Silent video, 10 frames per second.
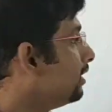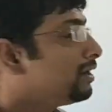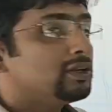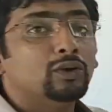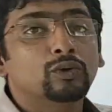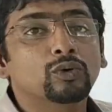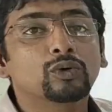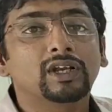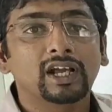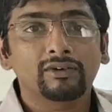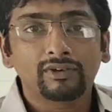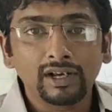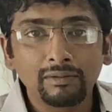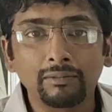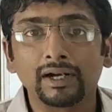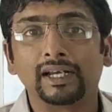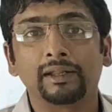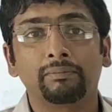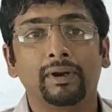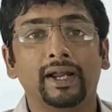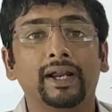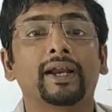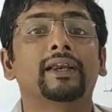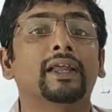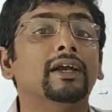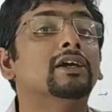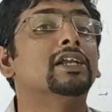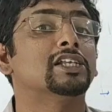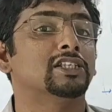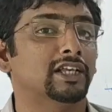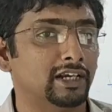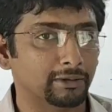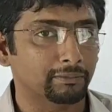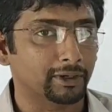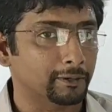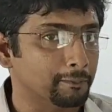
neuroglia will multiply and increase their number.